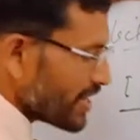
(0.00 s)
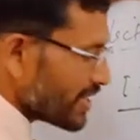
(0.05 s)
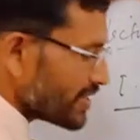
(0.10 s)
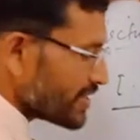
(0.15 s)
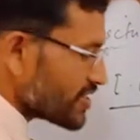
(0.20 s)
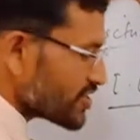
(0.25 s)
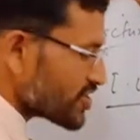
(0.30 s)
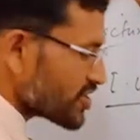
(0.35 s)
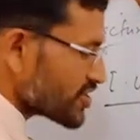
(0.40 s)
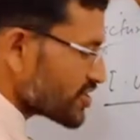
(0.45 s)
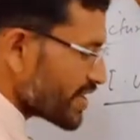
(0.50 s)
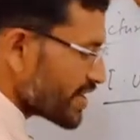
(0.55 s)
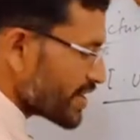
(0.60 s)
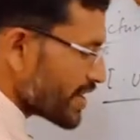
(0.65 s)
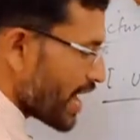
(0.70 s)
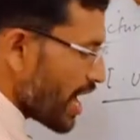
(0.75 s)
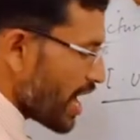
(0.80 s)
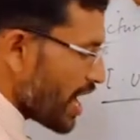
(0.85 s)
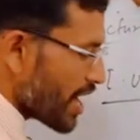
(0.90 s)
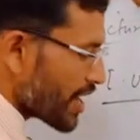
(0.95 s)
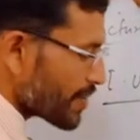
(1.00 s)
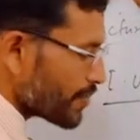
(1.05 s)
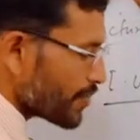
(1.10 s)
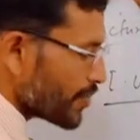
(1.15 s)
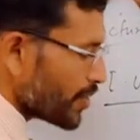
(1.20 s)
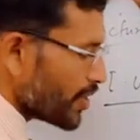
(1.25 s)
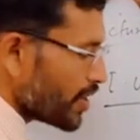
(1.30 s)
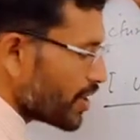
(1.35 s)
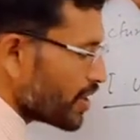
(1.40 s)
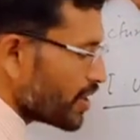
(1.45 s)
this is the
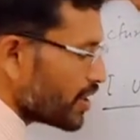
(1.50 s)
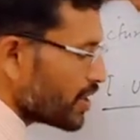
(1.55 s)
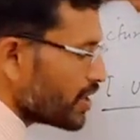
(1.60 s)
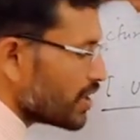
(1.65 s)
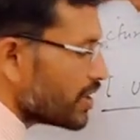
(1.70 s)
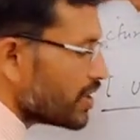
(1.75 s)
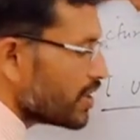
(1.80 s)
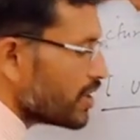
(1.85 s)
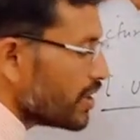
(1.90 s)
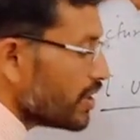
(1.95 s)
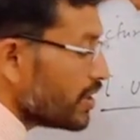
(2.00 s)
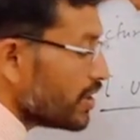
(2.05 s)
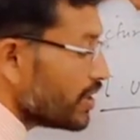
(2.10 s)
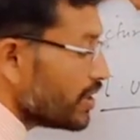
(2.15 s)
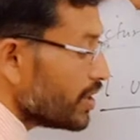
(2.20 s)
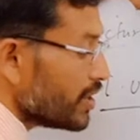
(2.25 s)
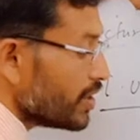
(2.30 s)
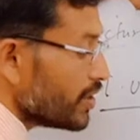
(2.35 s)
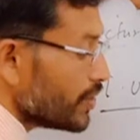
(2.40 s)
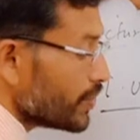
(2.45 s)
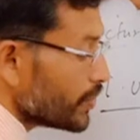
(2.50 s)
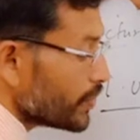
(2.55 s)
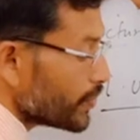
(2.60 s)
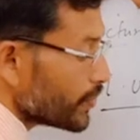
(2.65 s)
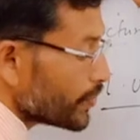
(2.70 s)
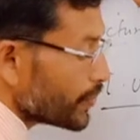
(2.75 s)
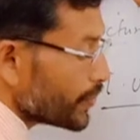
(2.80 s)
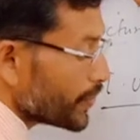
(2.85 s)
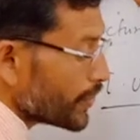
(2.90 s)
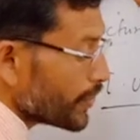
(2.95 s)
normal
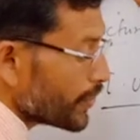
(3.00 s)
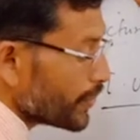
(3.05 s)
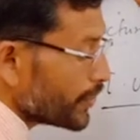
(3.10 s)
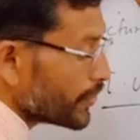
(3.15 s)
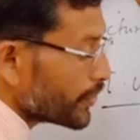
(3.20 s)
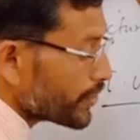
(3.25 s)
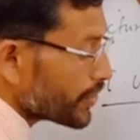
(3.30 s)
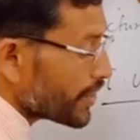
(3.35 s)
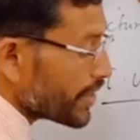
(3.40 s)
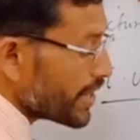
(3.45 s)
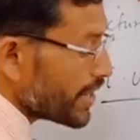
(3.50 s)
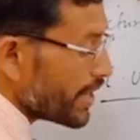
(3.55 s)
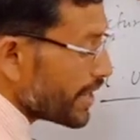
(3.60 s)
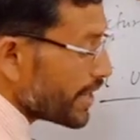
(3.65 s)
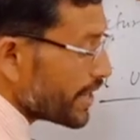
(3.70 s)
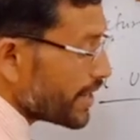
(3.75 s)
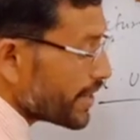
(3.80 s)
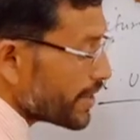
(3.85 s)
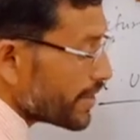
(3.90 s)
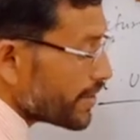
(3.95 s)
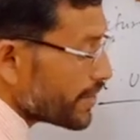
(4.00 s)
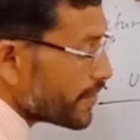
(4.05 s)
butane?